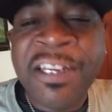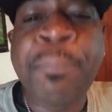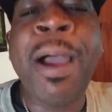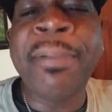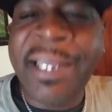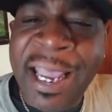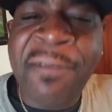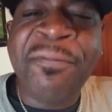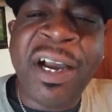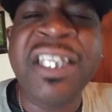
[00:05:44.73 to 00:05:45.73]
You probably
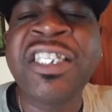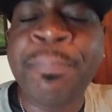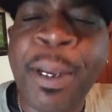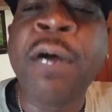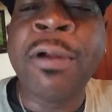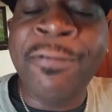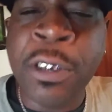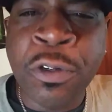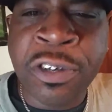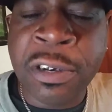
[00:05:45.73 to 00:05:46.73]
can't fucking spell
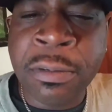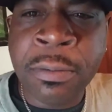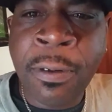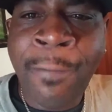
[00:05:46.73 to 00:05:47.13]
revolution.